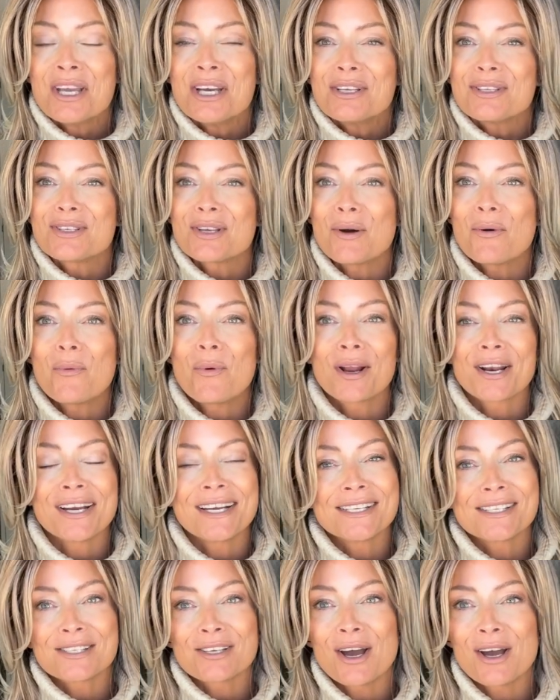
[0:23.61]
So when
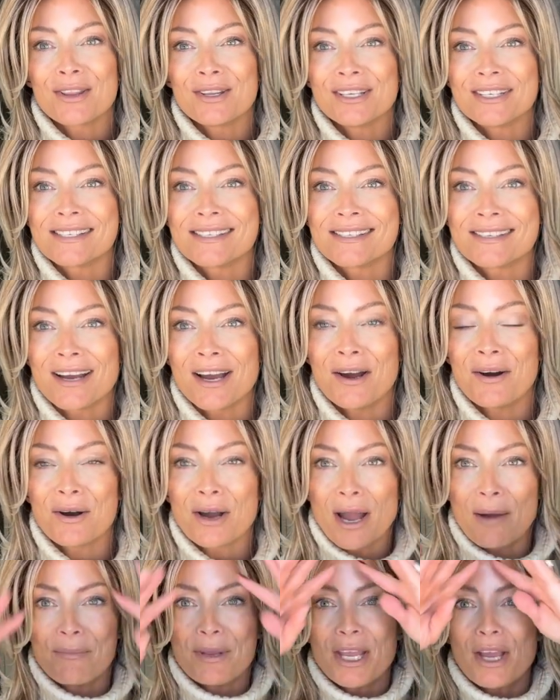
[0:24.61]
I saw this style
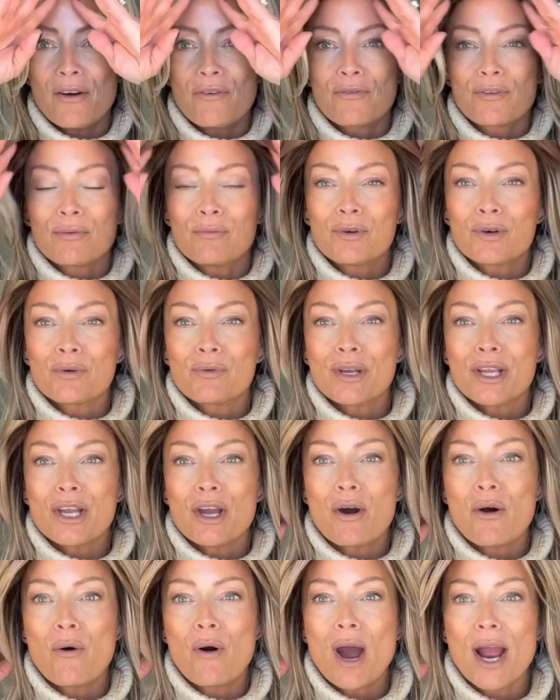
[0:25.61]
coming out from
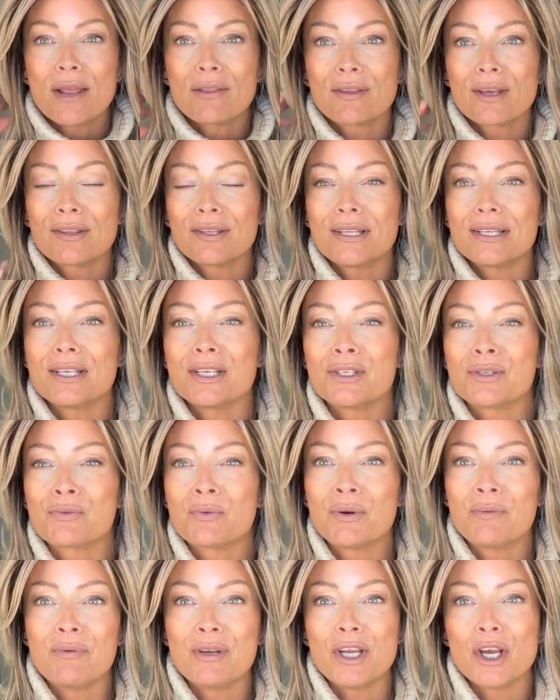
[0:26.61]
Noriko, I thought that this
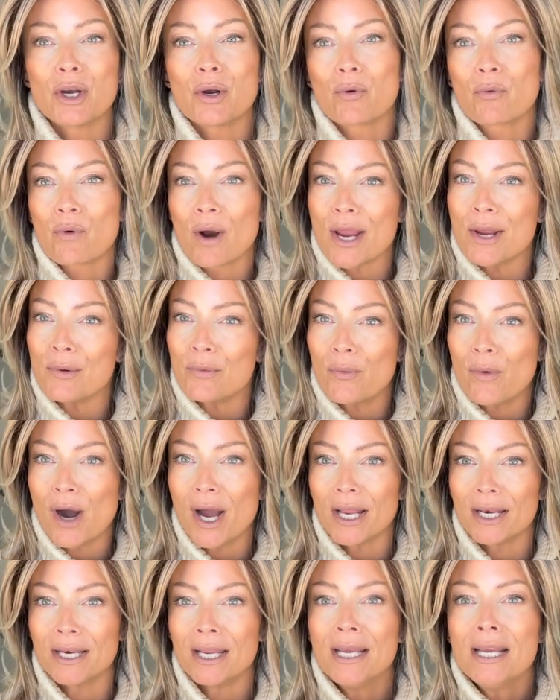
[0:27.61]
would be a great
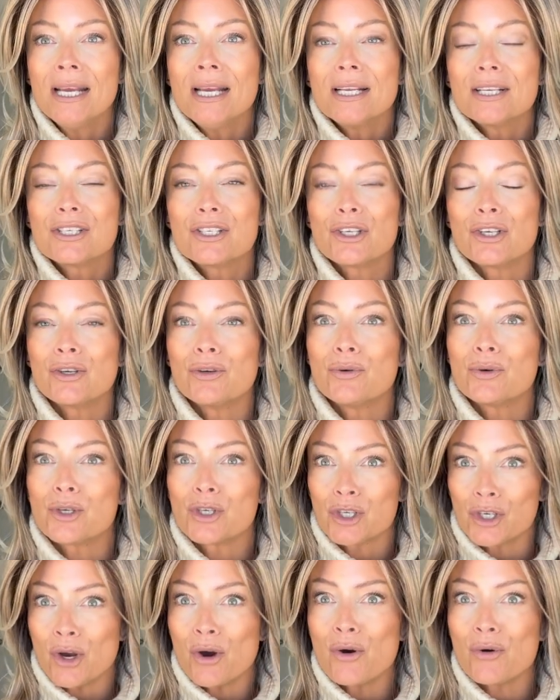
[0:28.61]
one to
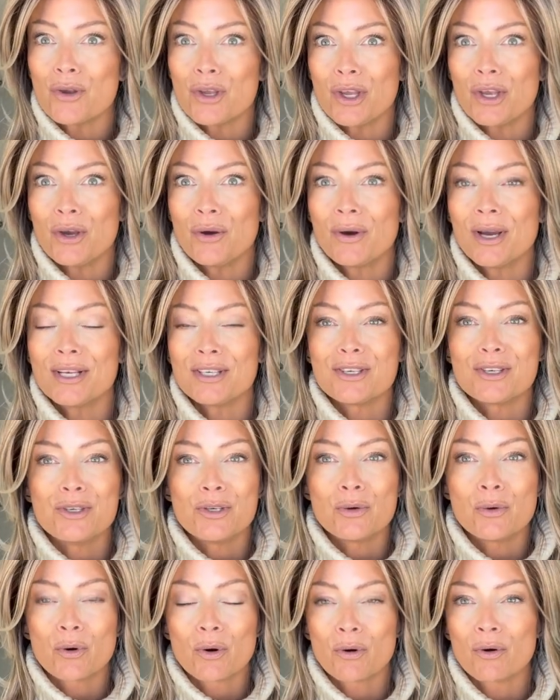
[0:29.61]
show you and to
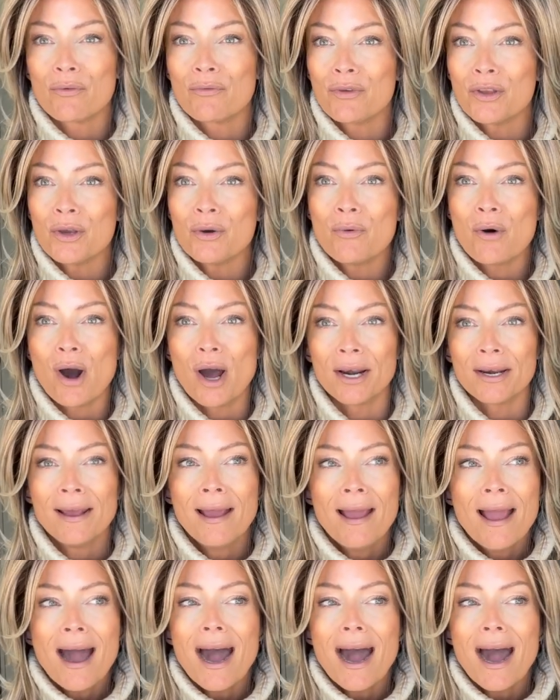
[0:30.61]
do a review on.